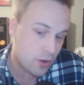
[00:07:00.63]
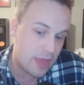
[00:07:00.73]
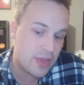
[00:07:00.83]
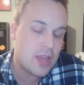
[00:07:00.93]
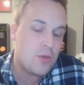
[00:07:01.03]
I
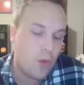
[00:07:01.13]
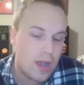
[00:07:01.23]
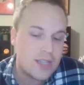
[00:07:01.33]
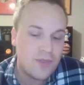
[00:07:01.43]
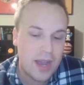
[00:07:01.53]
think he
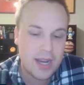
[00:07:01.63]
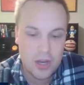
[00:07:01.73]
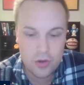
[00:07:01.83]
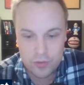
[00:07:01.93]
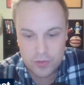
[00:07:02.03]
was finding a
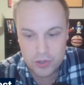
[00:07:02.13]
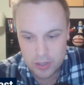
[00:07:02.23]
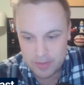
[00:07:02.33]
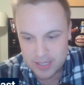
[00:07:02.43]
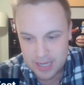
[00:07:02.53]
groove to
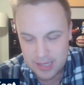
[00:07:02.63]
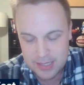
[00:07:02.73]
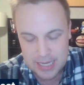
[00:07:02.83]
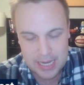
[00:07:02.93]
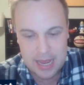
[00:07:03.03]
some extent in the
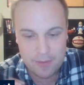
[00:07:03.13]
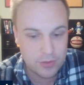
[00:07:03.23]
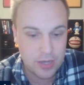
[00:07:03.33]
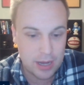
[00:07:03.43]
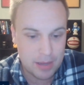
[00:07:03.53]
second half. We'll
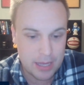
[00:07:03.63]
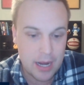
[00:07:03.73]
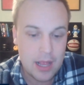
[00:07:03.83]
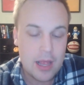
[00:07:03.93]
talk about that.